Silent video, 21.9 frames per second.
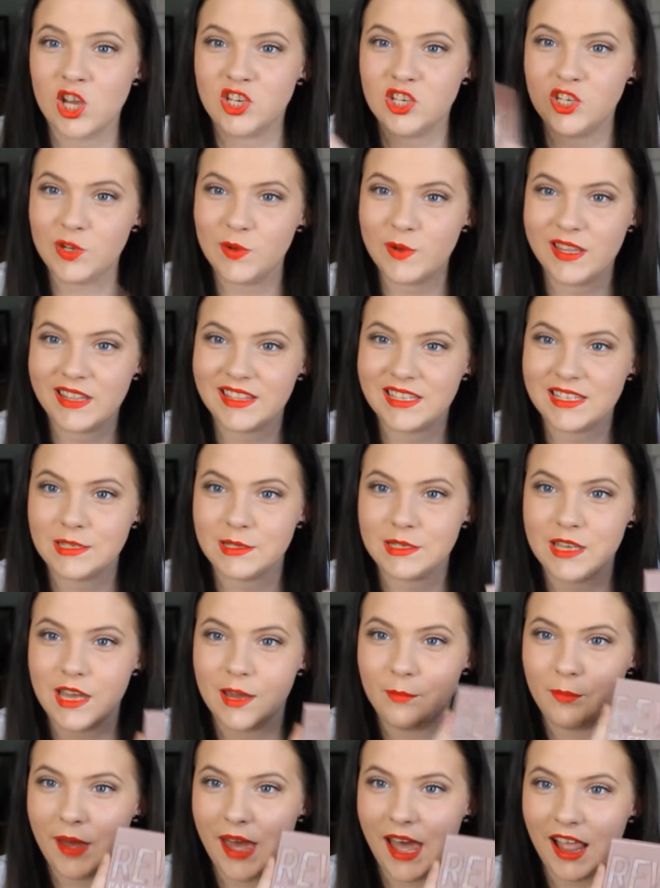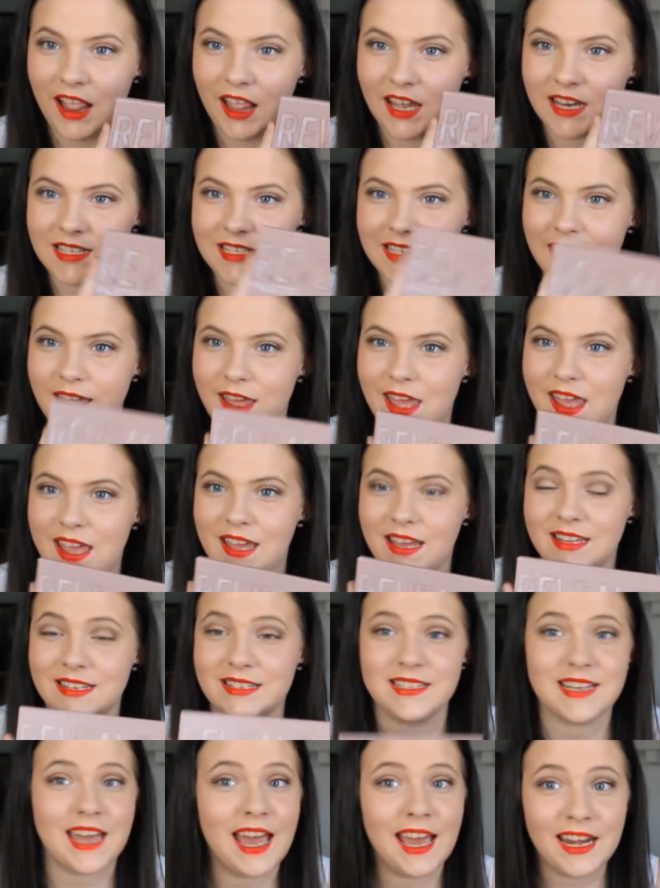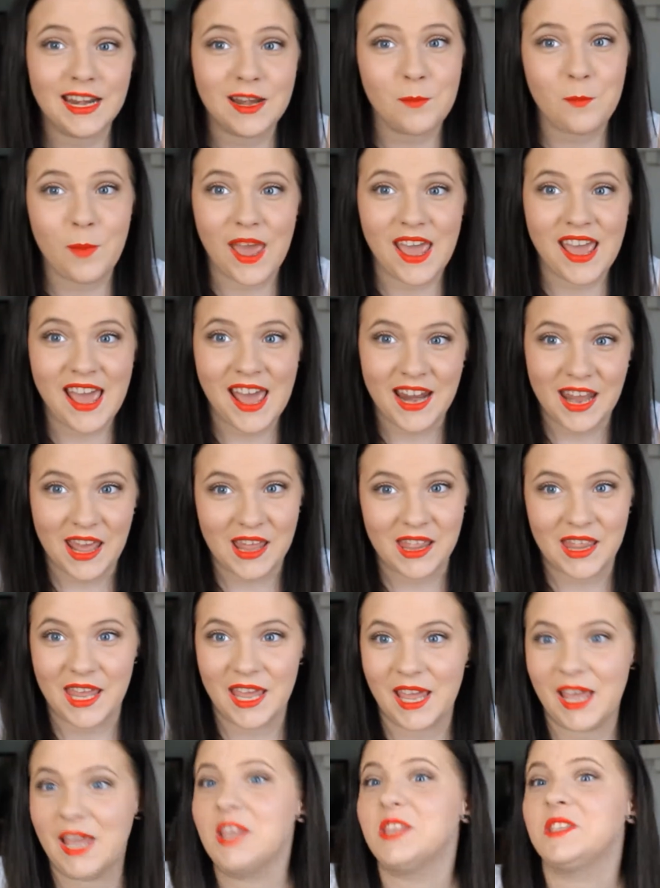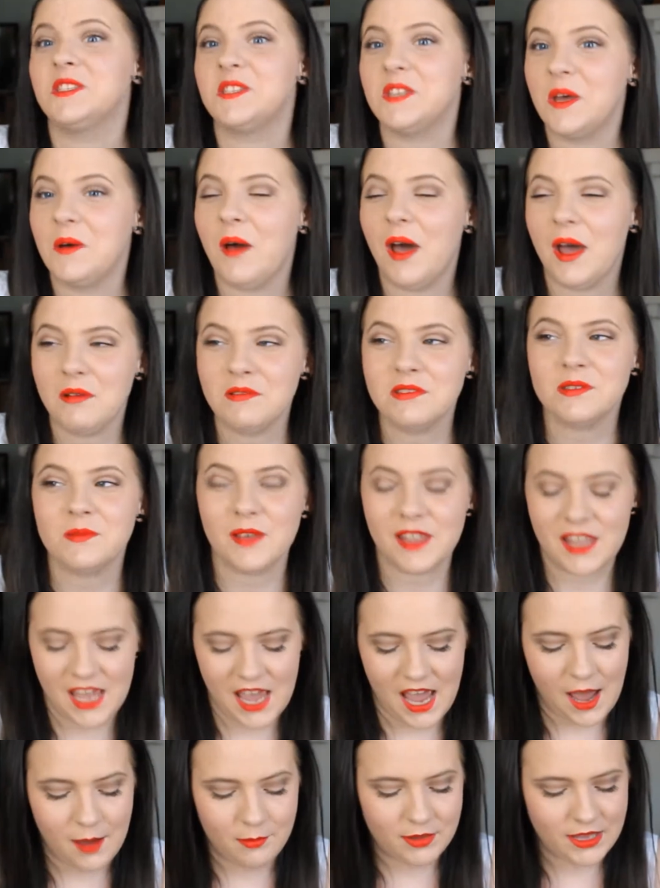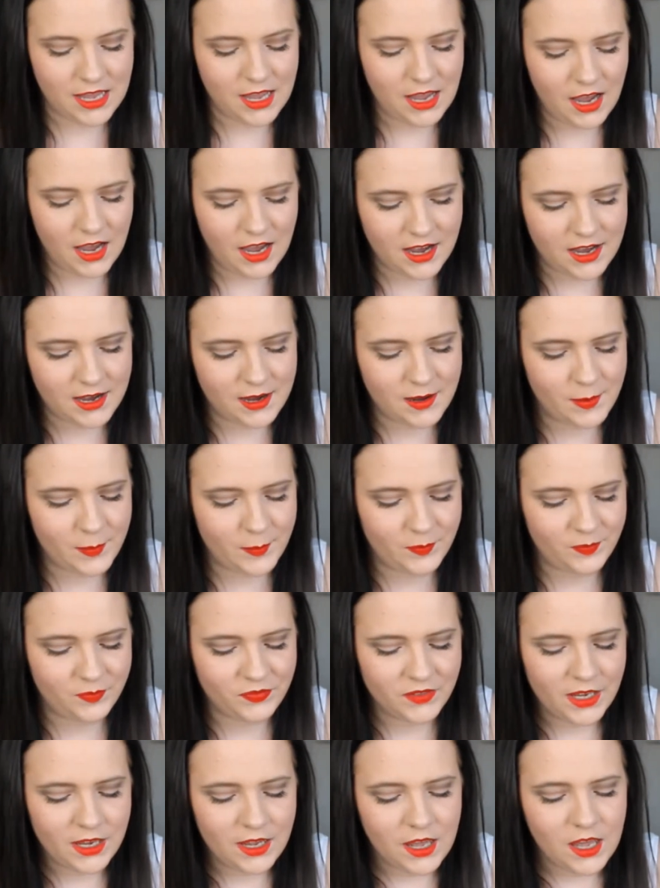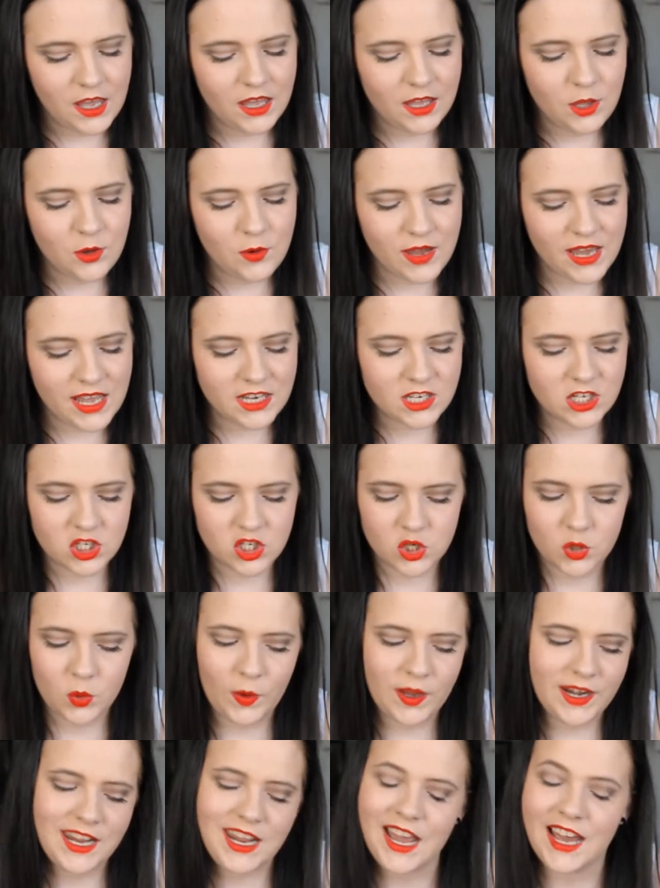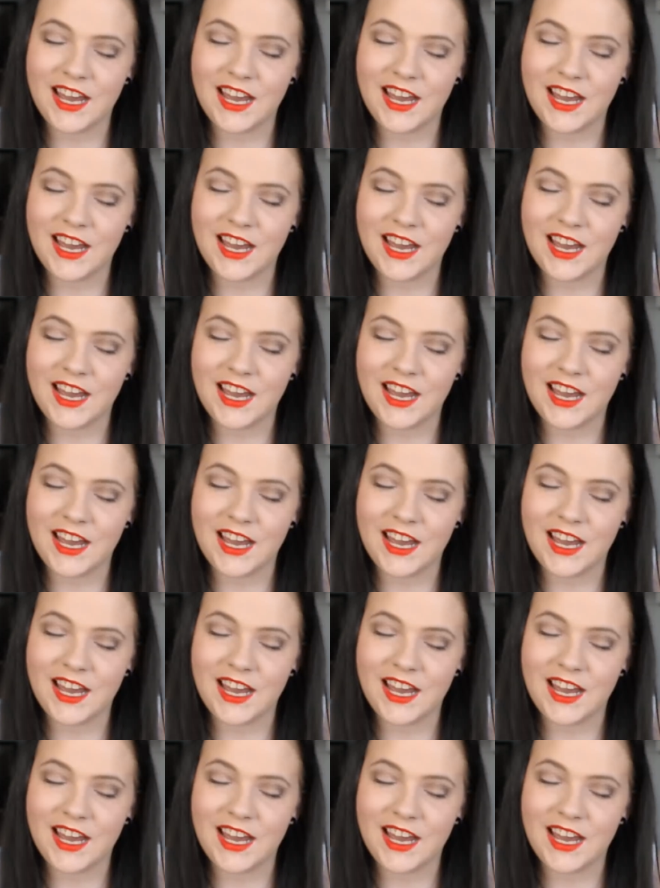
to get this palette, and I didn't pay anything, so I was really happy. You get 20